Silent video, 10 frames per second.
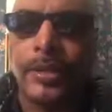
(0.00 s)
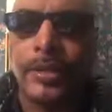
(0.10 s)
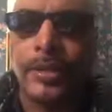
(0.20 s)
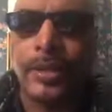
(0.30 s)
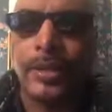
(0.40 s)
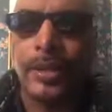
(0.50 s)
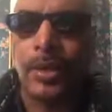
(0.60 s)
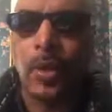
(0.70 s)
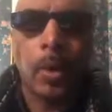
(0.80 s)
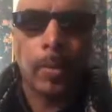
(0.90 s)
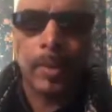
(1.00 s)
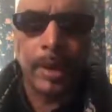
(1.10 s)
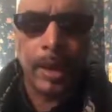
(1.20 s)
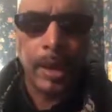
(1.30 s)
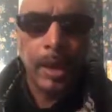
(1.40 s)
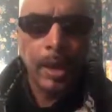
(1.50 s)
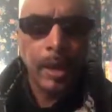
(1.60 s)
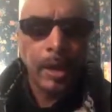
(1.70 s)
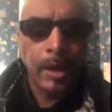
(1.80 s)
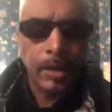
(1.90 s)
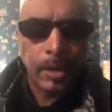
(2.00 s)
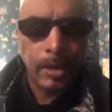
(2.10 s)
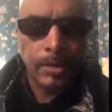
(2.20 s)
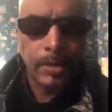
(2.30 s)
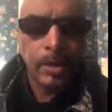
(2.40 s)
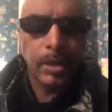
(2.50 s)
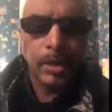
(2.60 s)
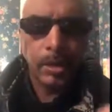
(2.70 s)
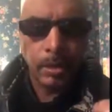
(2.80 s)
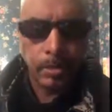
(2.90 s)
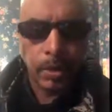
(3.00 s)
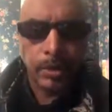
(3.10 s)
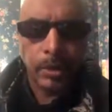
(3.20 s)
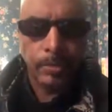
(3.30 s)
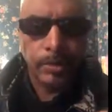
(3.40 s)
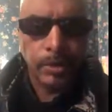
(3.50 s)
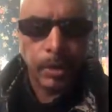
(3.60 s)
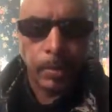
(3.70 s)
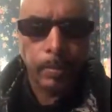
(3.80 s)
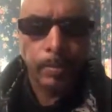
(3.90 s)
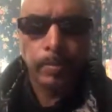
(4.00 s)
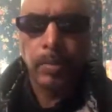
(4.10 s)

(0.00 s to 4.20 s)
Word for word: to uh, call me a dirty Muslim scum.